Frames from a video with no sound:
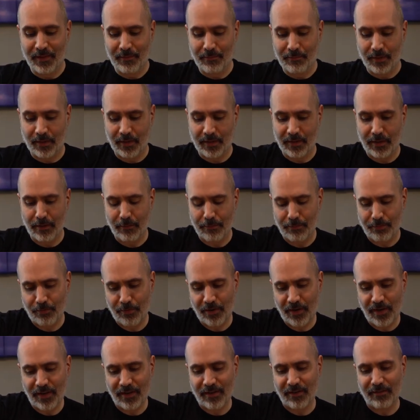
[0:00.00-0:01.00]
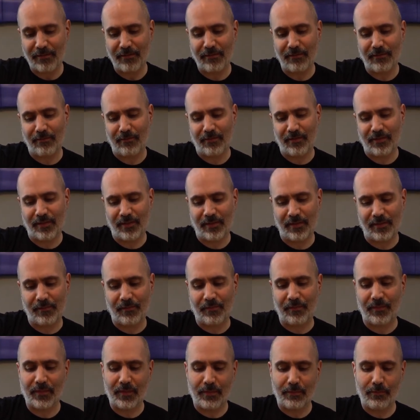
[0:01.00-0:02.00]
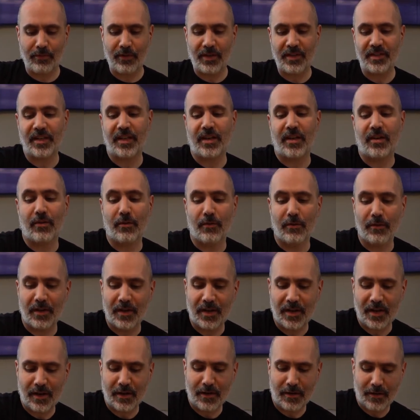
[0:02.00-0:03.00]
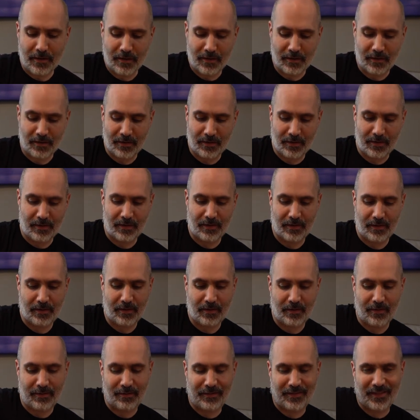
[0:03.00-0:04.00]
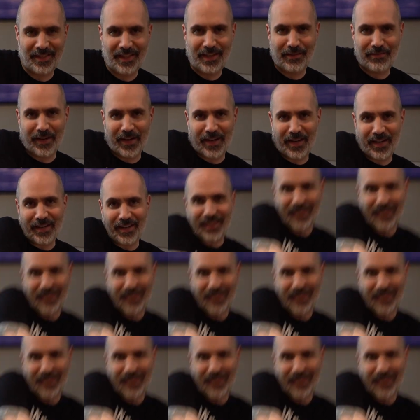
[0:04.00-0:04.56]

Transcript: But they're pretty secure in here. Let's see if I can